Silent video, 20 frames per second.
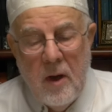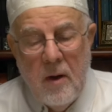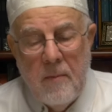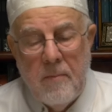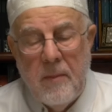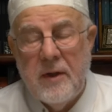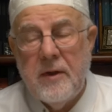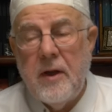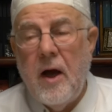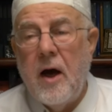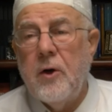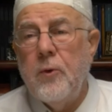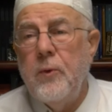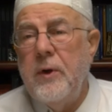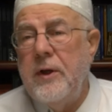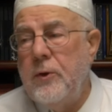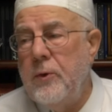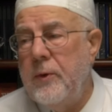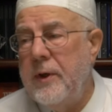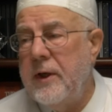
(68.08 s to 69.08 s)
But are
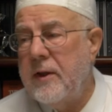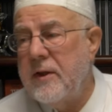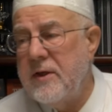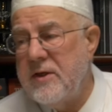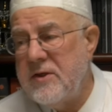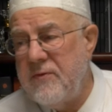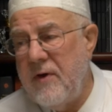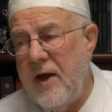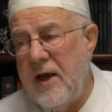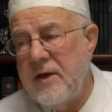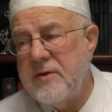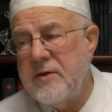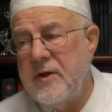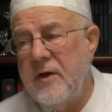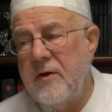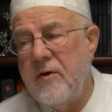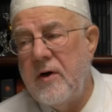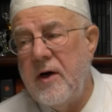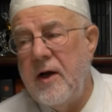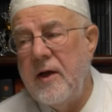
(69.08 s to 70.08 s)
we doing this
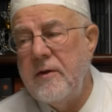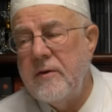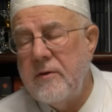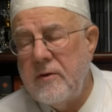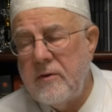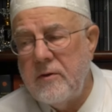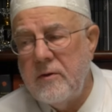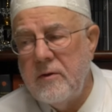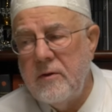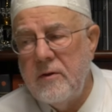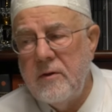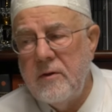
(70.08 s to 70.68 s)
fasting right?